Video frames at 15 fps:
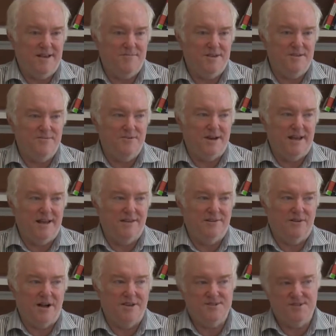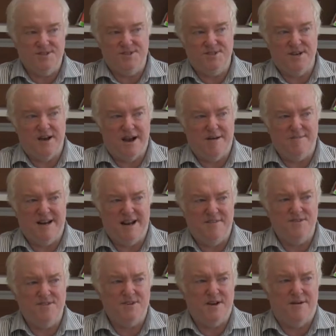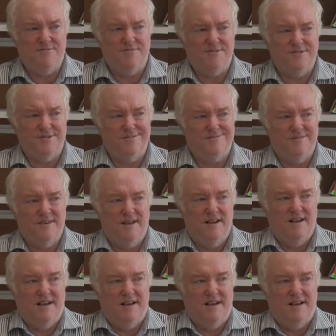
I mean, when I lost this job, I had the job for,